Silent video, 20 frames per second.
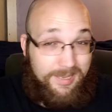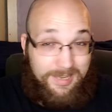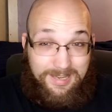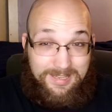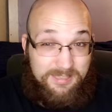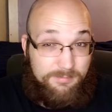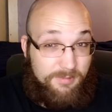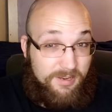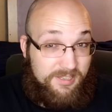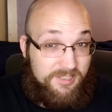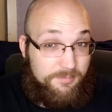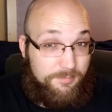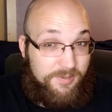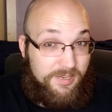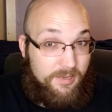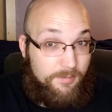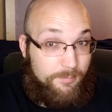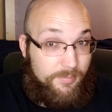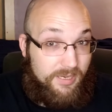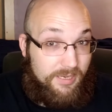It's meant to
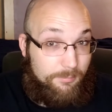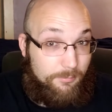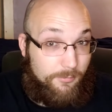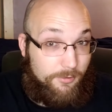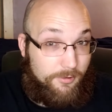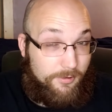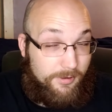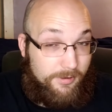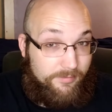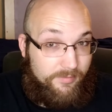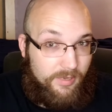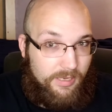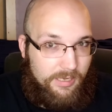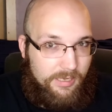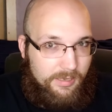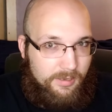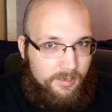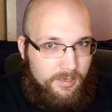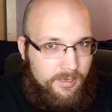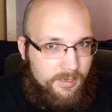be a bit more of
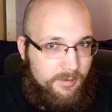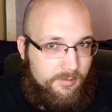a